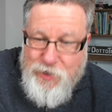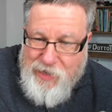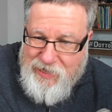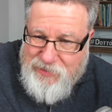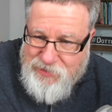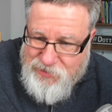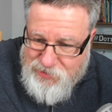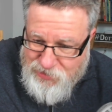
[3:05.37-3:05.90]

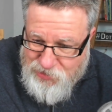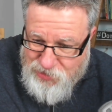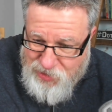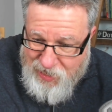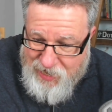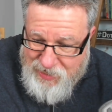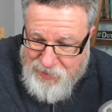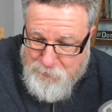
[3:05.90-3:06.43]
lights to
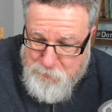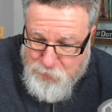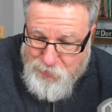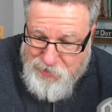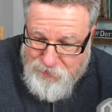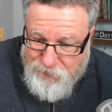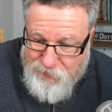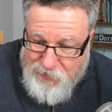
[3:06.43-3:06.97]
shine a
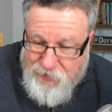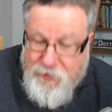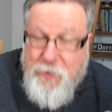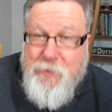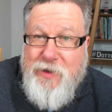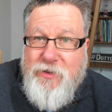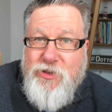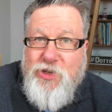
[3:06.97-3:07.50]
brighter light on the
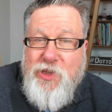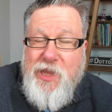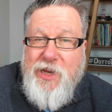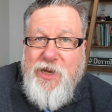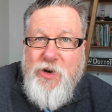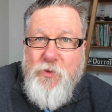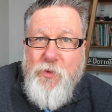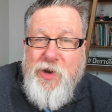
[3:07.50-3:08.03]
menu so they
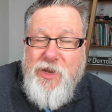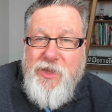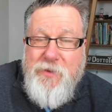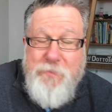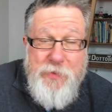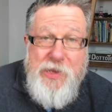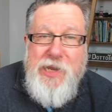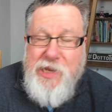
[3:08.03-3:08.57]
can read
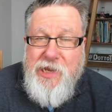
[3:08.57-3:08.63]
them.